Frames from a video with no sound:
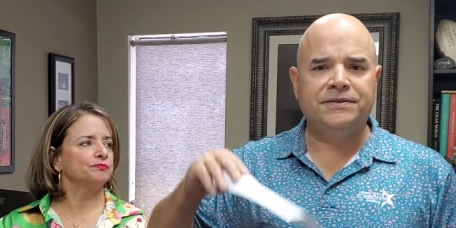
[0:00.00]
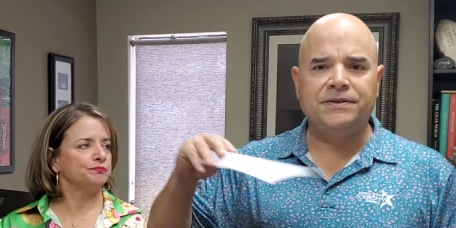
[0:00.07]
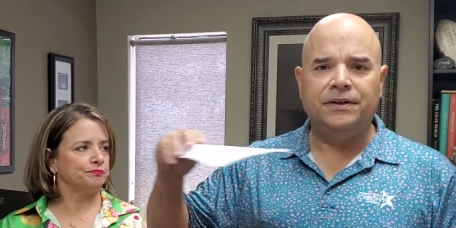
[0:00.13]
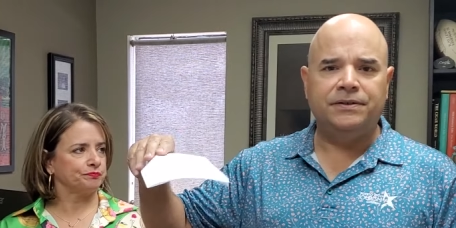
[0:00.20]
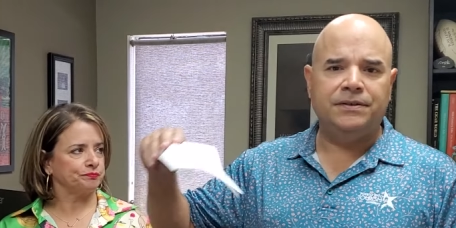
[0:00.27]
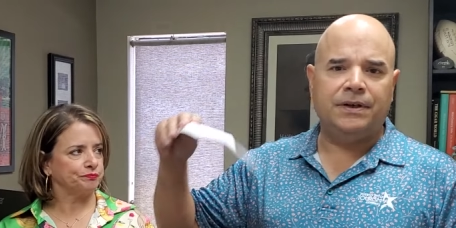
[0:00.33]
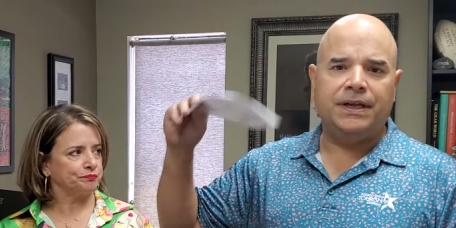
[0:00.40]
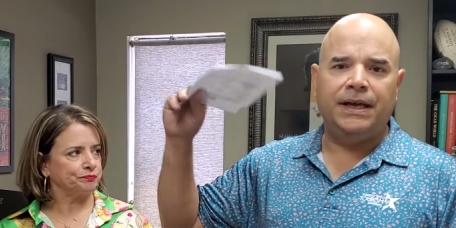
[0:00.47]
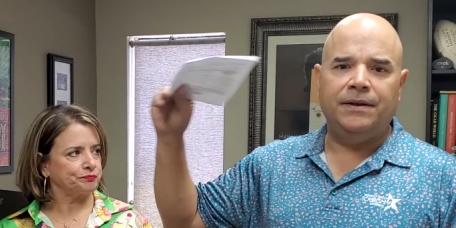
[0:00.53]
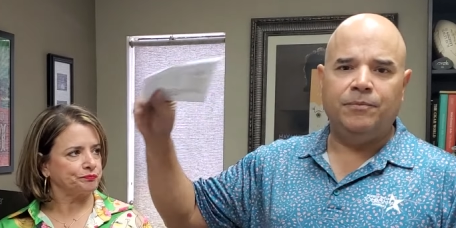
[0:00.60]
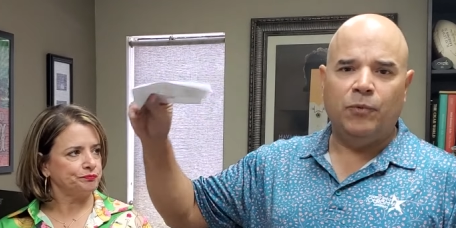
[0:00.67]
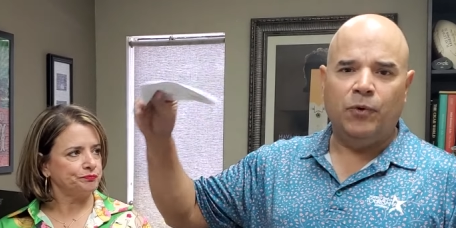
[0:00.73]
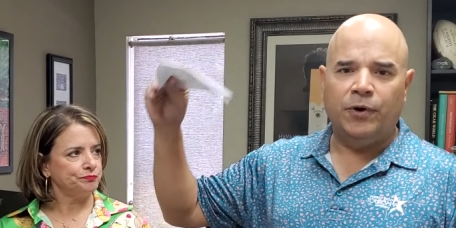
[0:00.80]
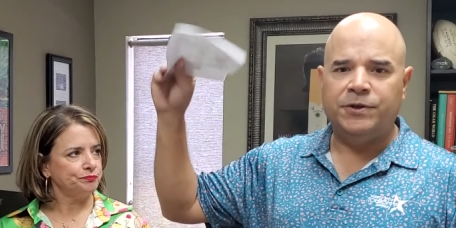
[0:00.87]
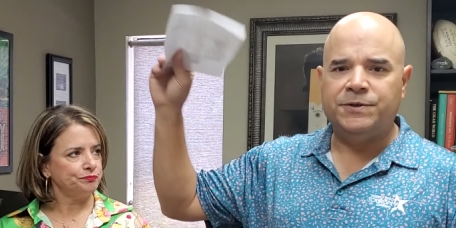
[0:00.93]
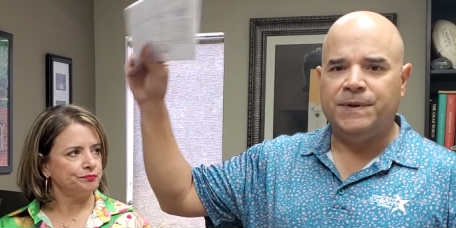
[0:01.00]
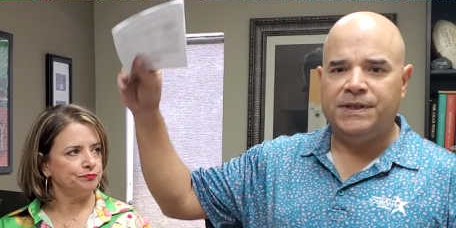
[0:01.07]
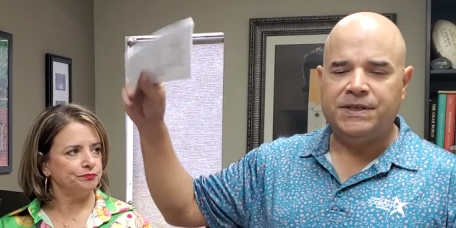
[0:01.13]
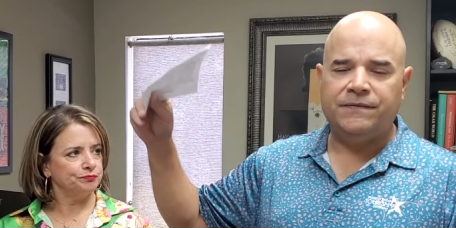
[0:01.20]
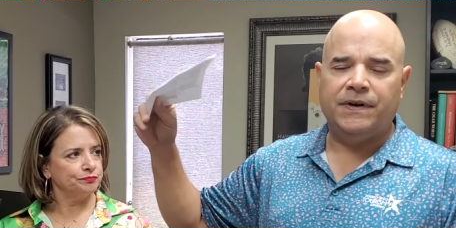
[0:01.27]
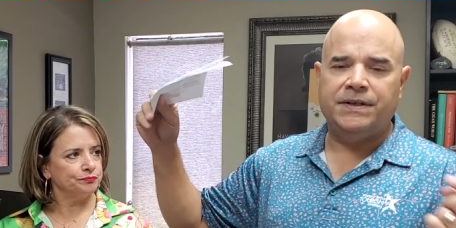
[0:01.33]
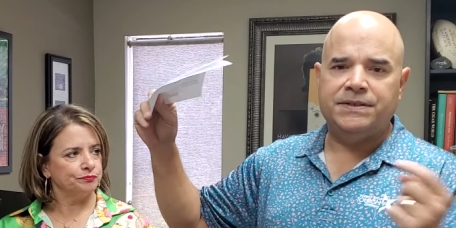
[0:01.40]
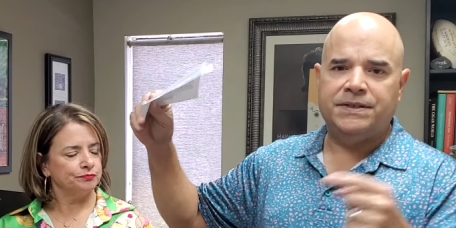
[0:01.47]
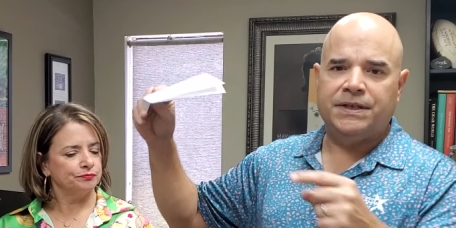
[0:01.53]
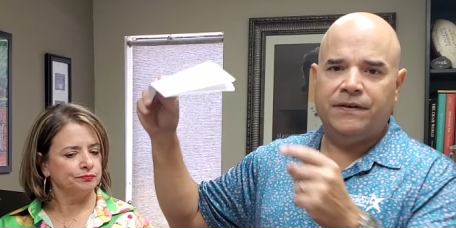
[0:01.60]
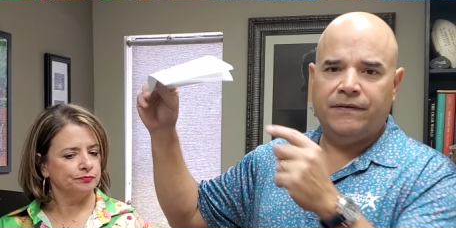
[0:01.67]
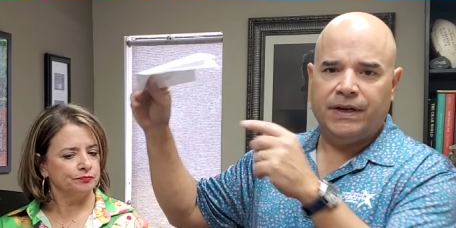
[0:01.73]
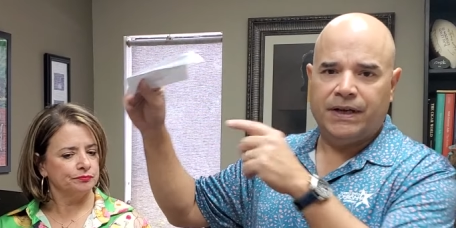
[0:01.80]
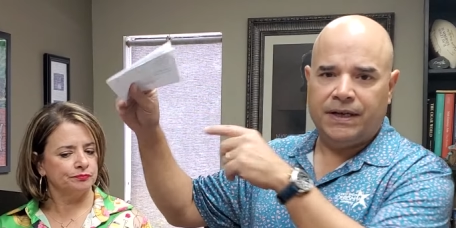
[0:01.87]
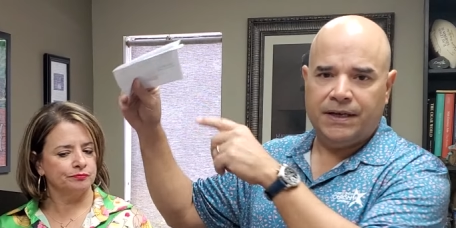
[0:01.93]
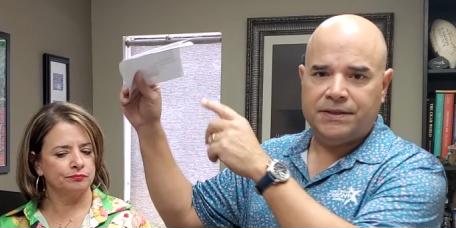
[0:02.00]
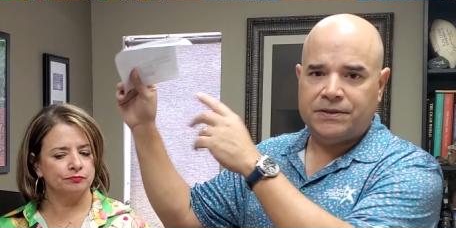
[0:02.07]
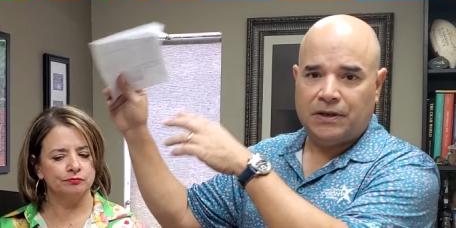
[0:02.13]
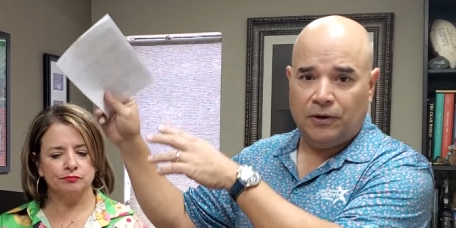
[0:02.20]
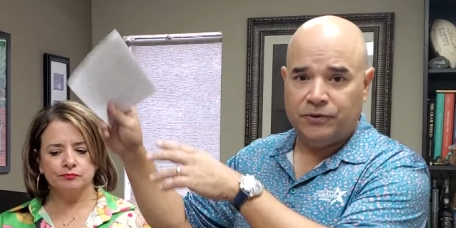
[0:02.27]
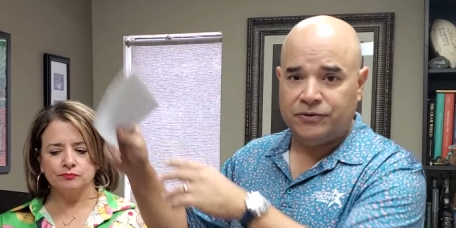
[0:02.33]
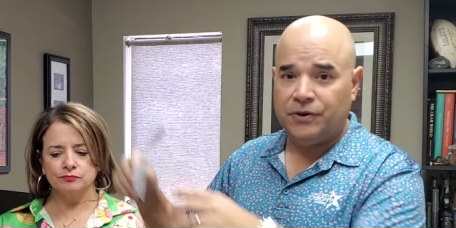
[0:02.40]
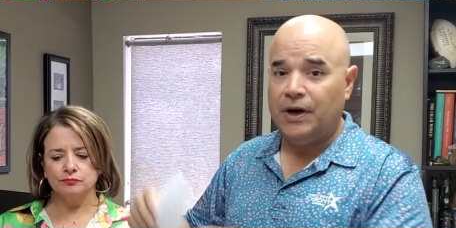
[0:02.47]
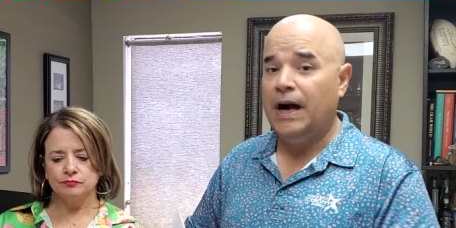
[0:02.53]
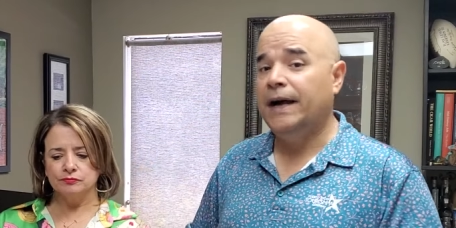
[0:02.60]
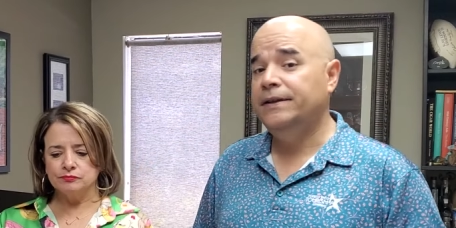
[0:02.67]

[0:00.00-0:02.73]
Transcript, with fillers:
Speaker 1: start to get more expensive as the event gets closer.